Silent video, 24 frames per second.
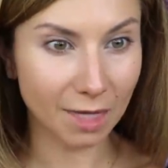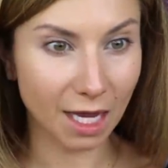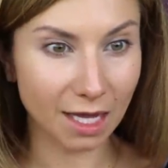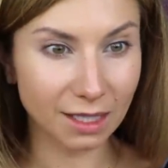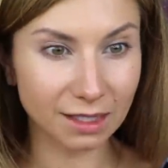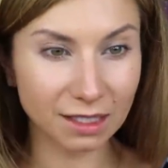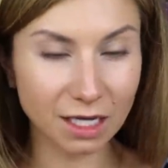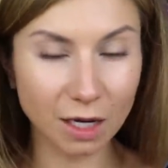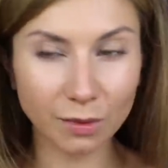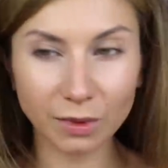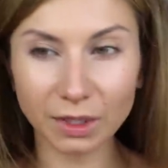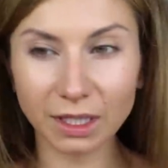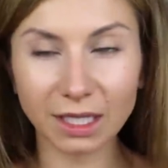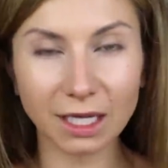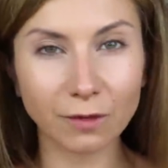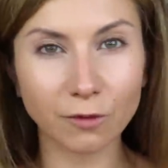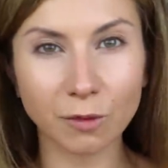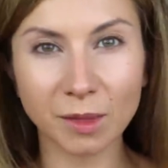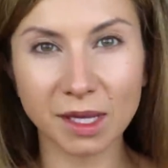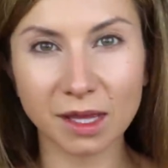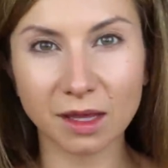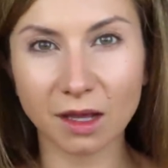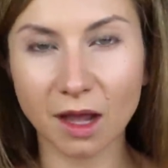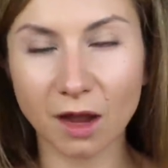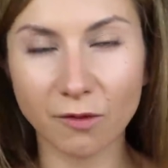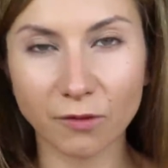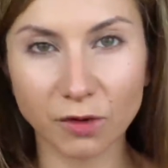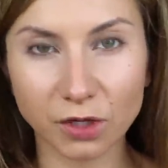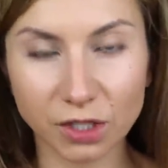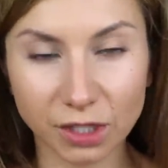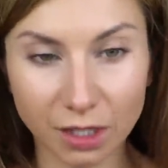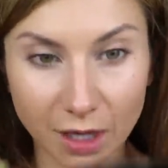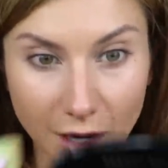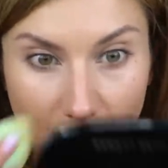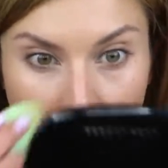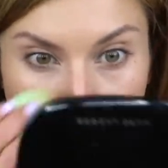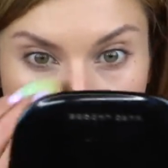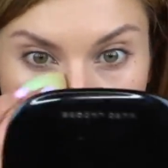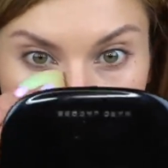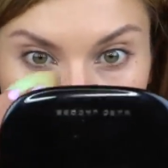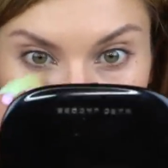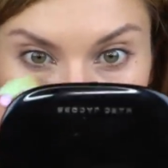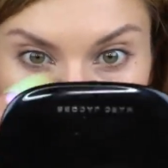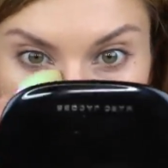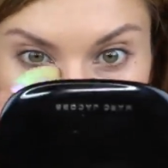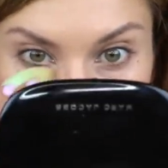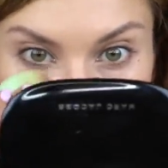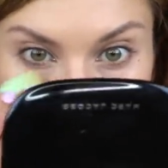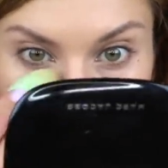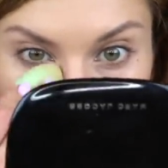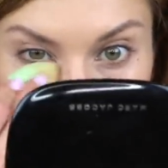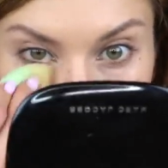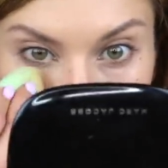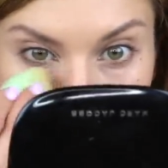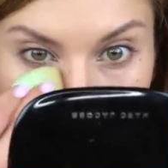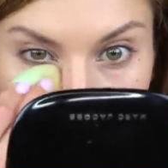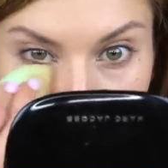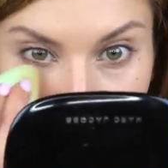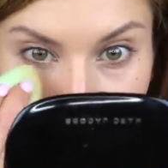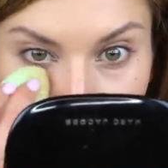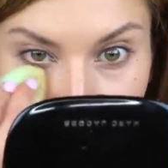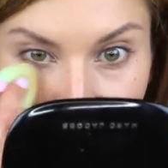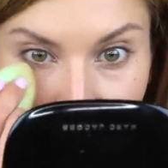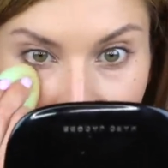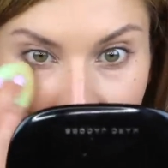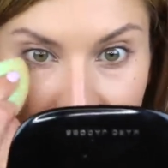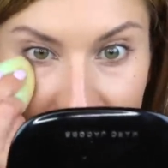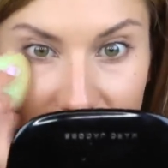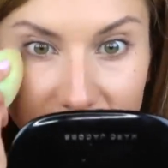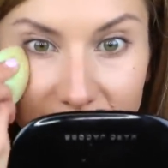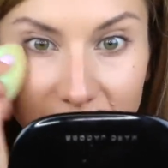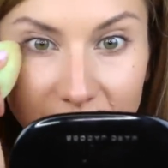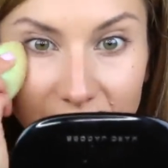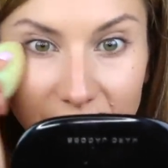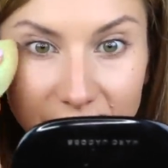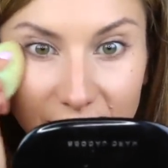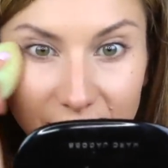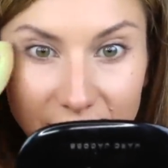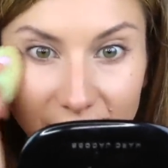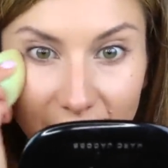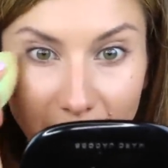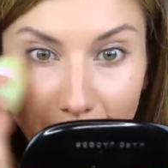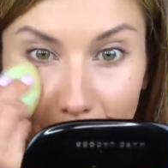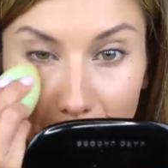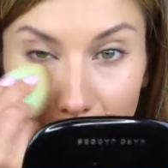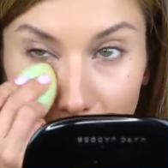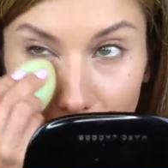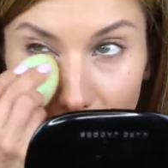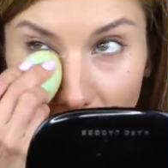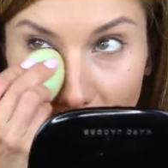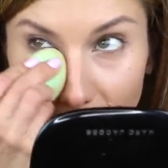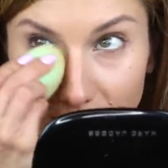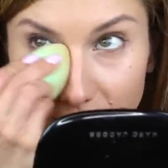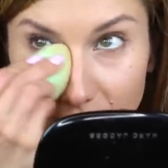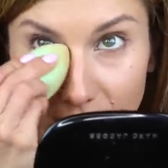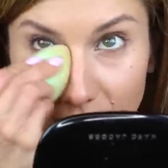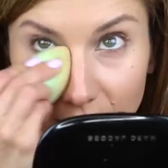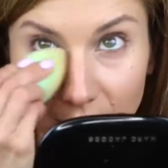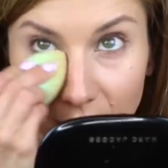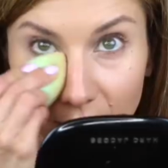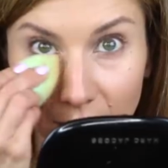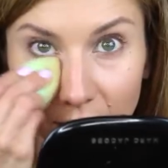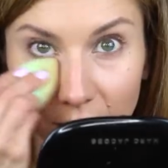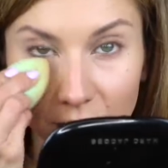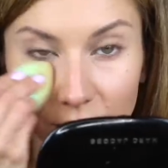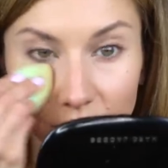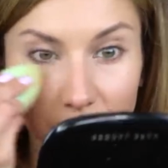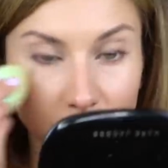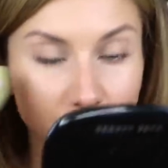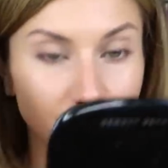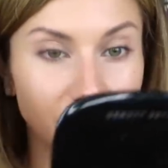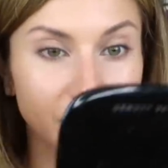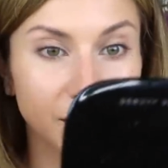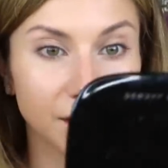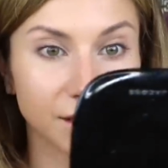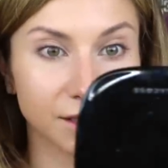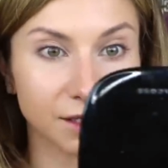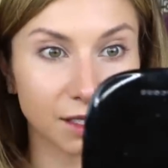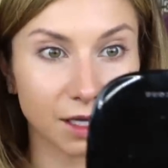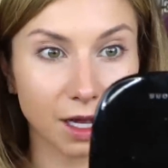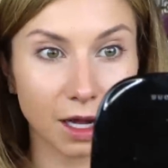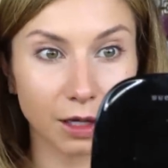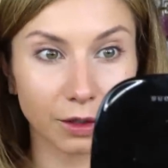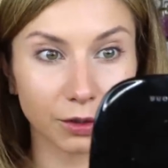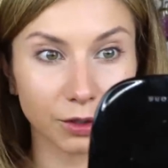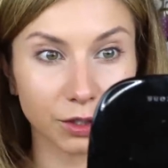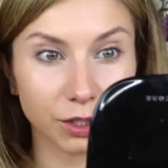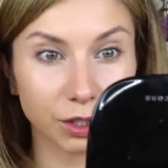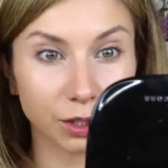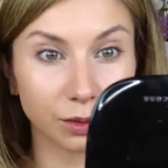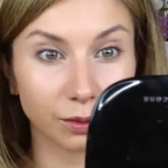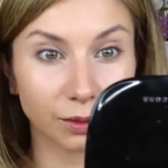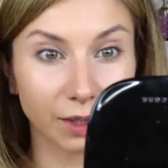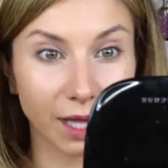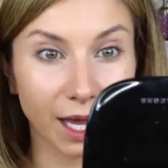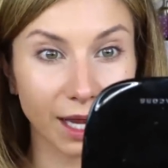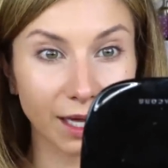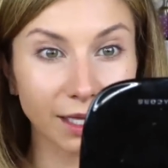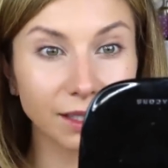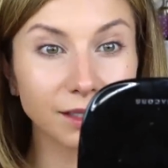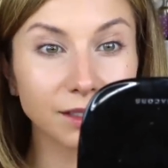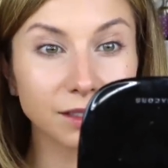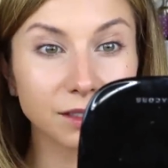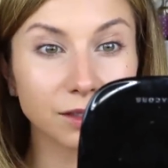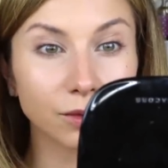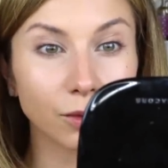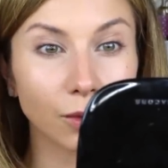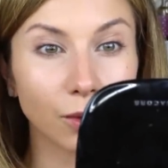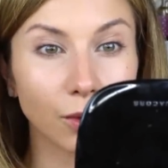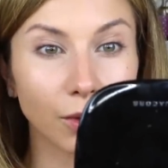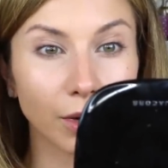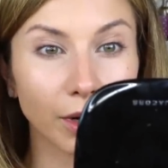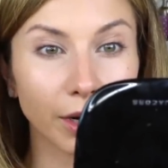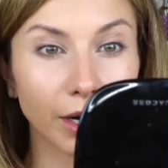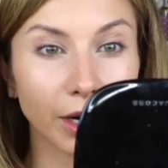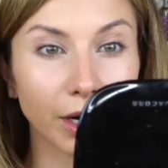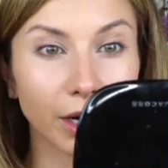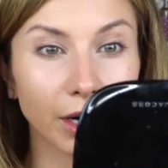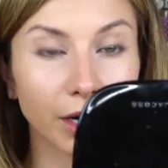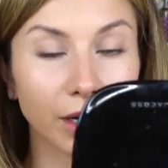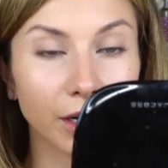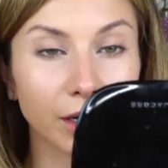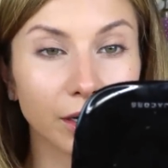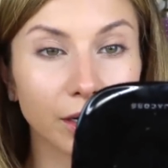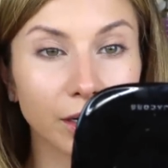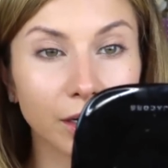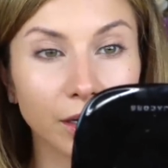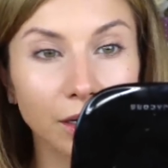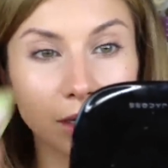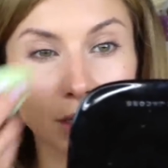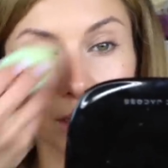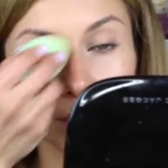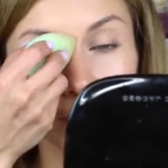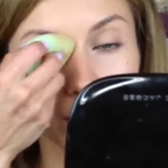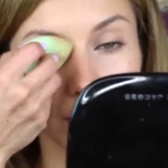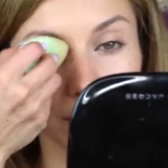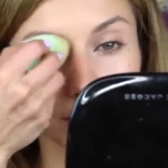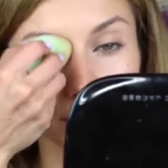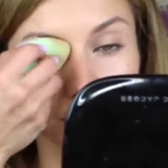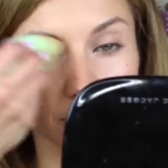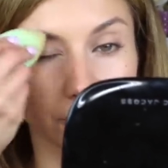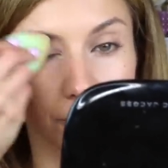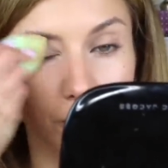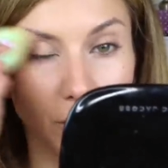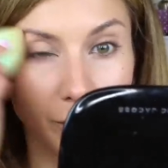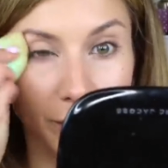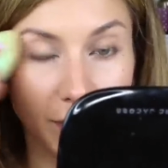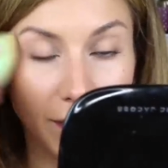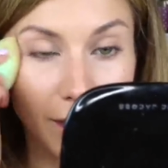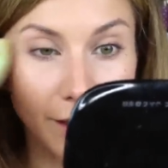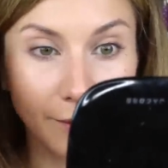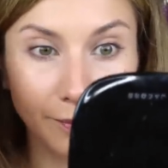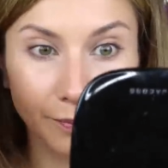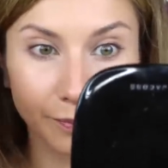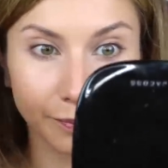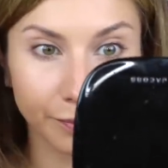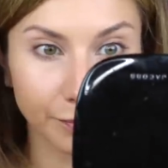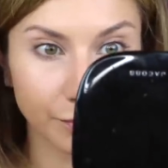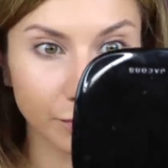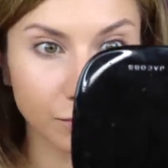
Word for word: It's not really giving me the coverage that I want though. And I can't decide if that's just because the color's too light or it's the formula.